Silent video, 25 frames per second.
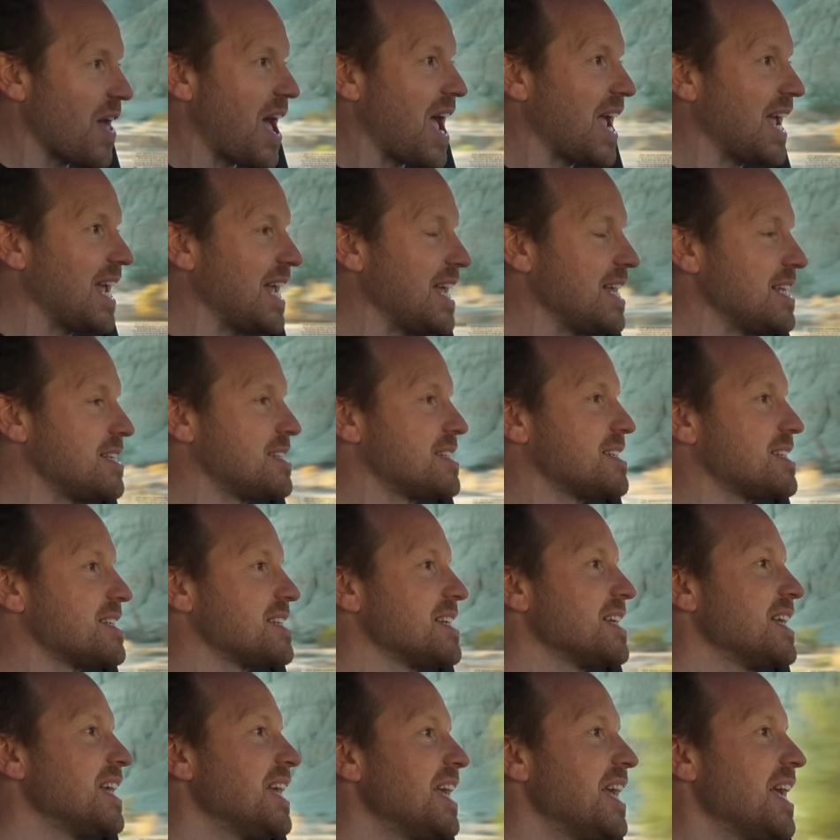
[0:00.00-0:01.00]
that
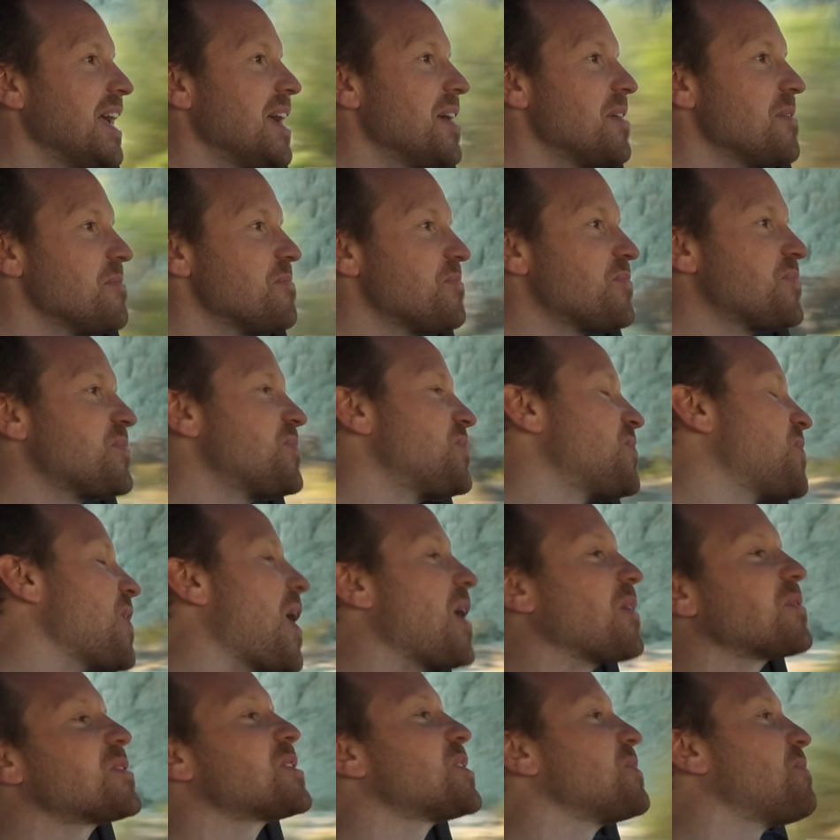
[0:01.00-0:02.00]
is,
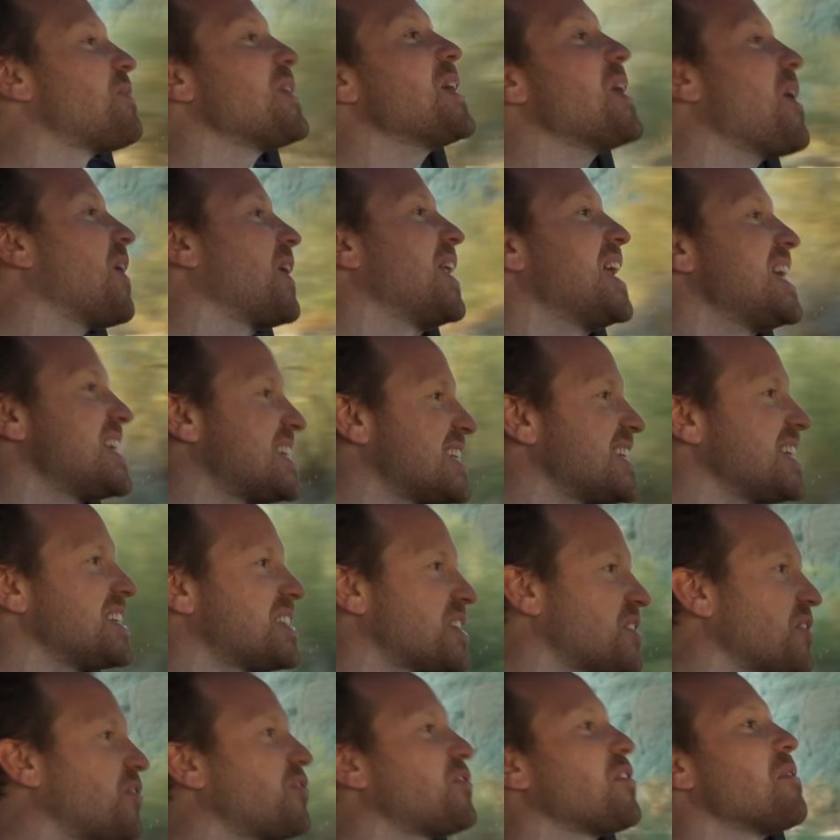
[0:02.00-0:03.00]
well, to be honest,
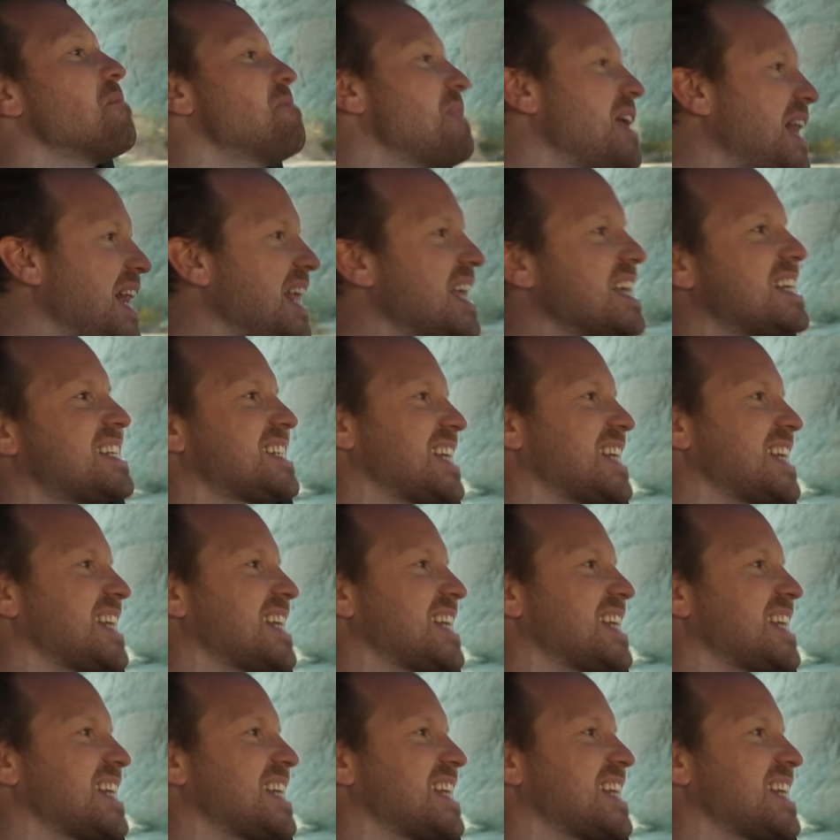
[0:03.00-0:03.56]
it's the familiar